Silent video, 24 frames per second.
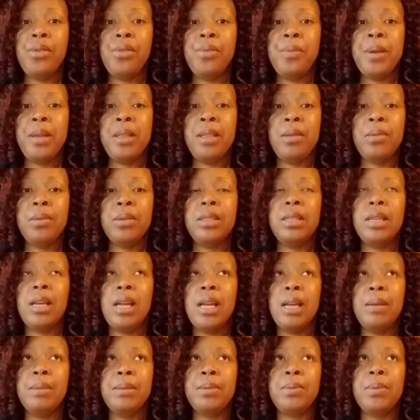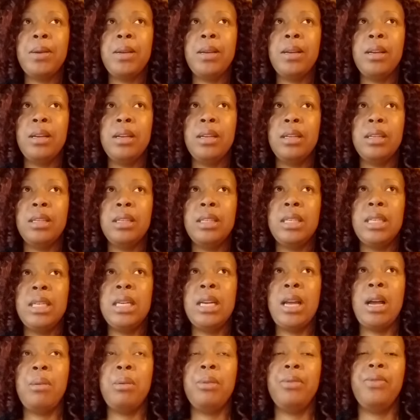I mean, there were times where, you
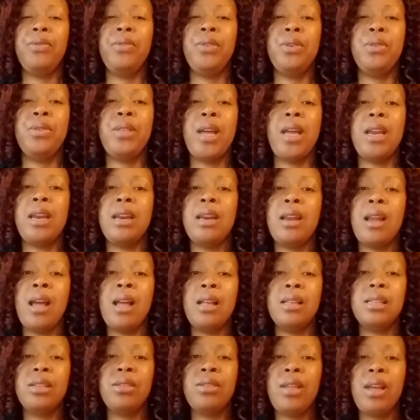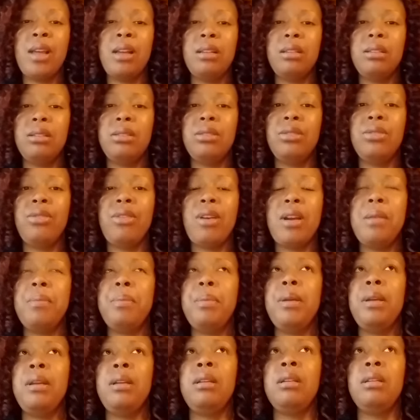know, I would feel that knot, so that
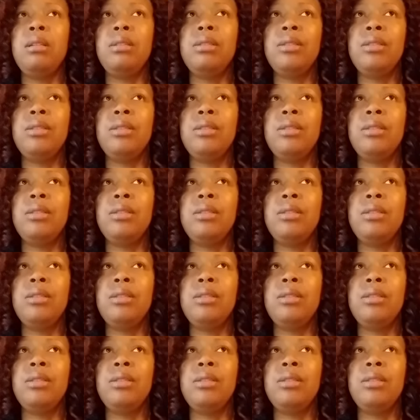cramping,